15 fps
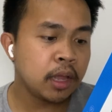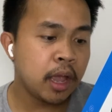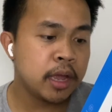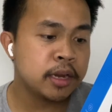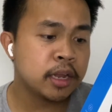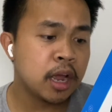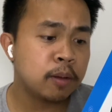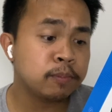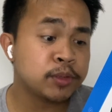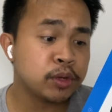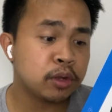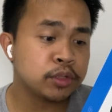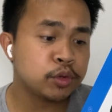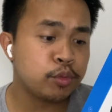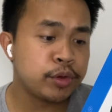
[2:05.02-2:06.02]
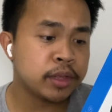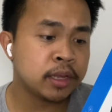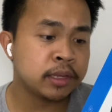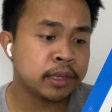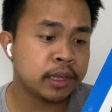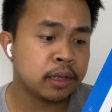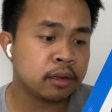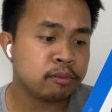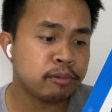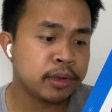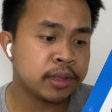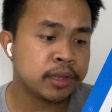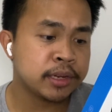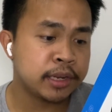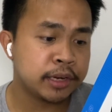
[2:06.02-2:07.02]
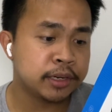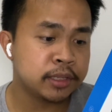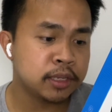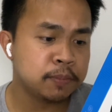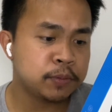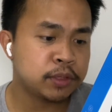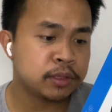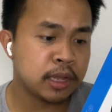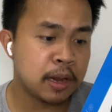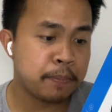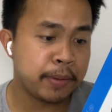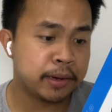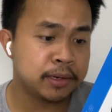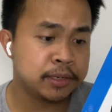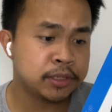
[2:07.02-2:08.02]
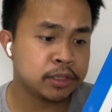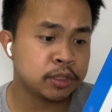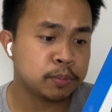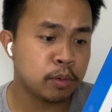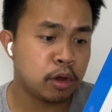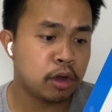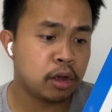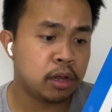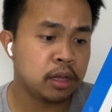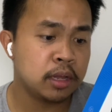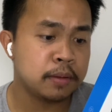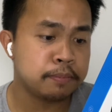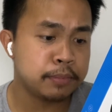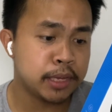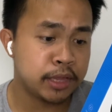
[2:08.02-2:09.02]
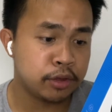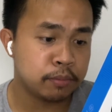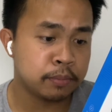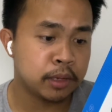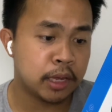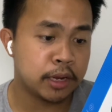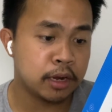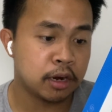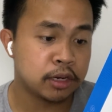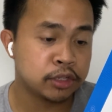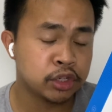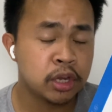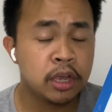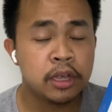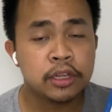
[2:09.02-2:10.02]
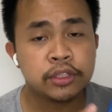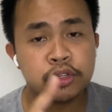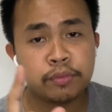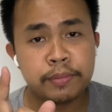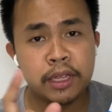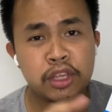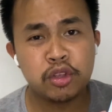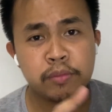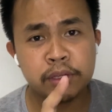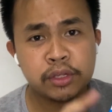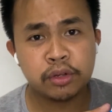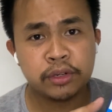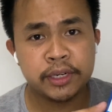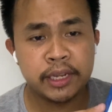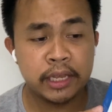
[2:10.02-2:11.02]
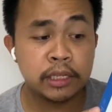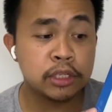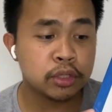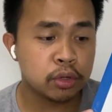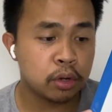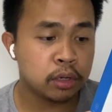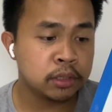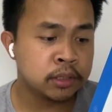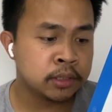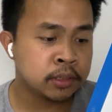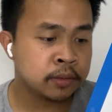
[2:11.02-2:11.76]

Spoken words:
and it comes also with an ear tips, 3 pairs, small, medium, and large. So medium is already installed.